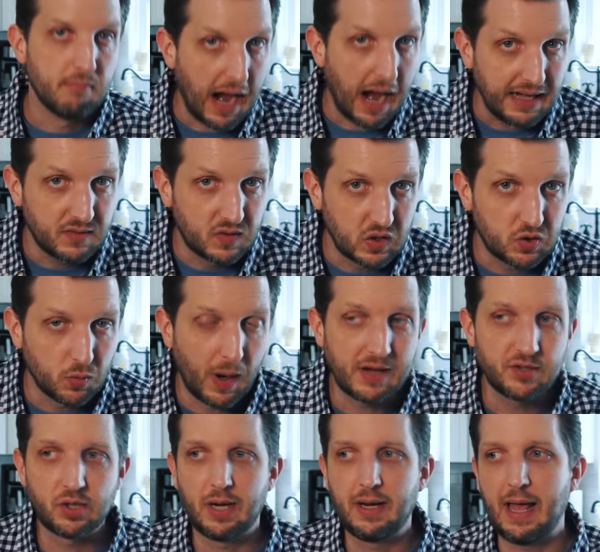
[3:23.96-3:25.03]
my
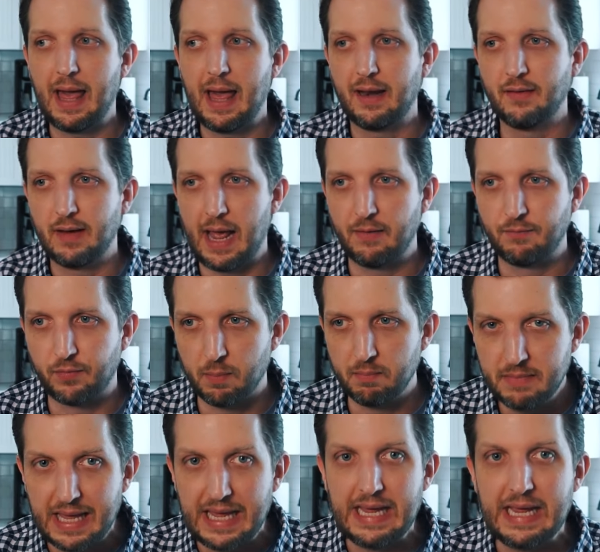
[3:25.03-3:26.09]
situation, and for
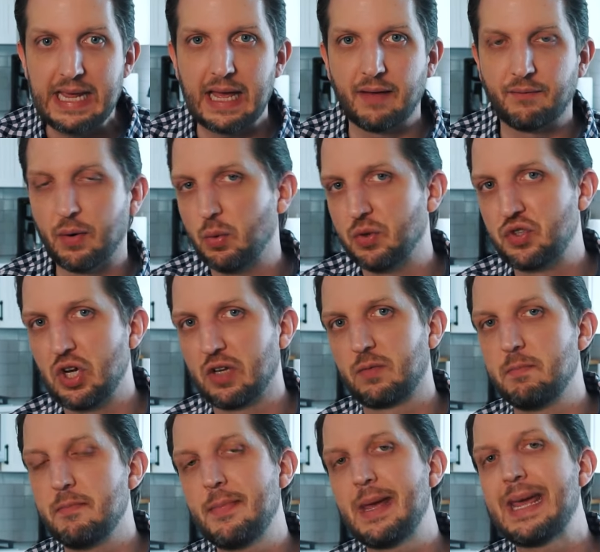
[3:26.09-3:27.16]
me, if it was
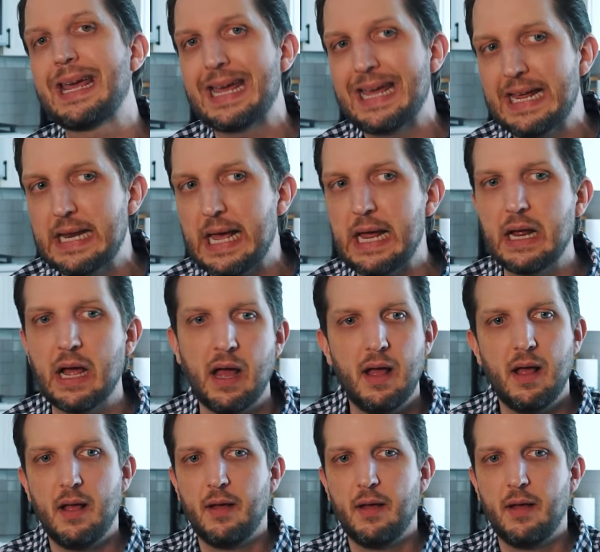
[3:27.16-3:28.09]
just me eating,